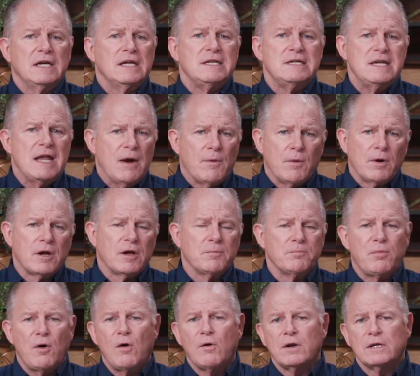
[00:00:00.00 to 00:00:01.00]
network
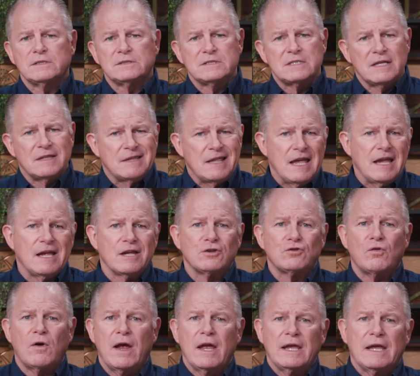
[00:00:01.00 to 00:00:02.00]
components that they can
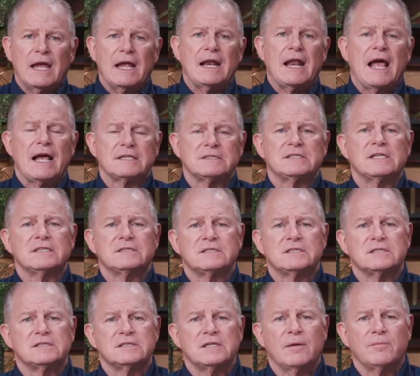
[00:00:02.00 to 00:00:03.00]
try and gain access
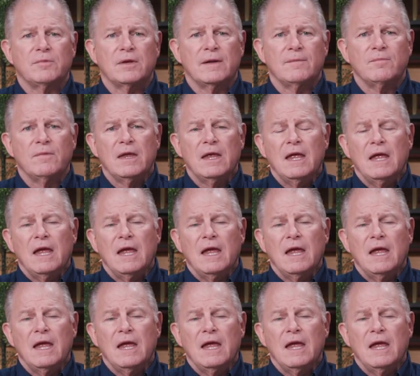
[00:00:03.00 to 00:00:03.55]
to something.